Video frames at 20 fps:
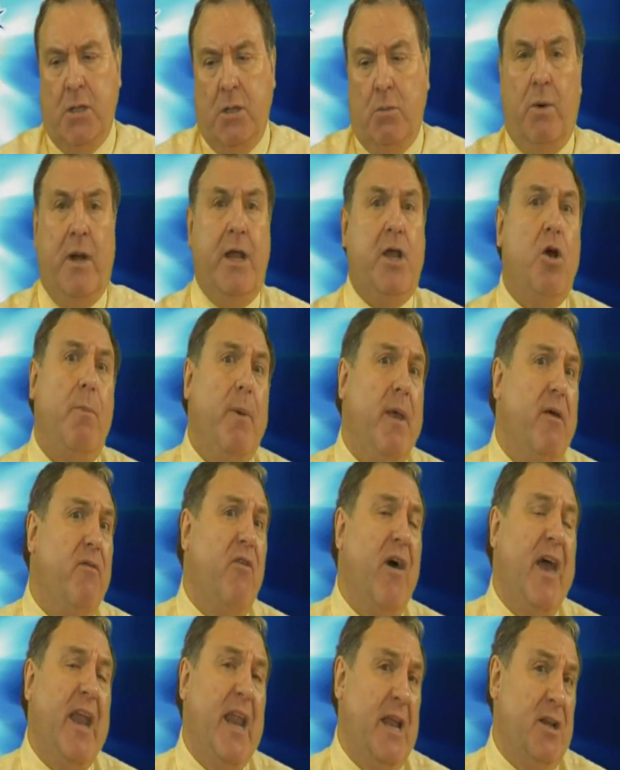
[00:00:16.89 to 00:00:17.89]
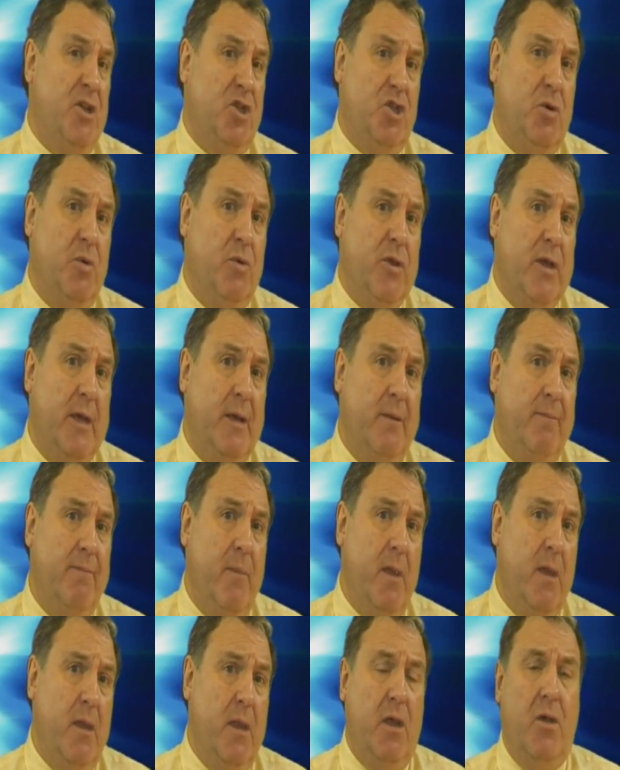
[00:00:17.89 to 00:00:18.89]
Well, it could be a financial thing,
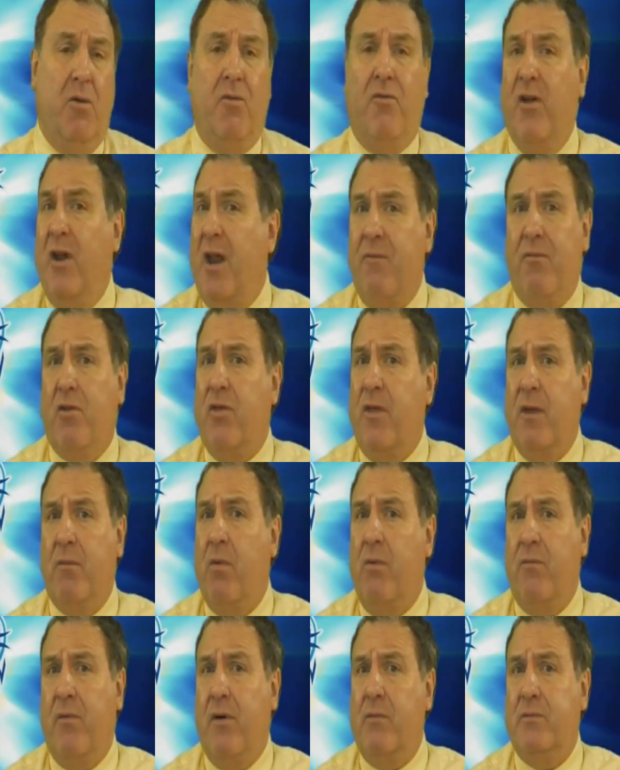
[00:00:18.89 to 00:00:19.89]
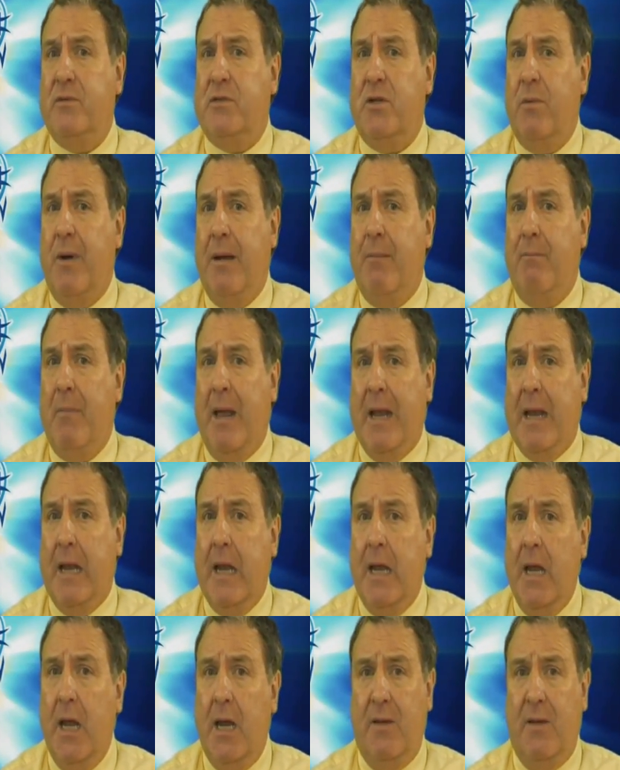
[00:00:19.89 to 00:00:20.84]
that you feel everything revolves around money,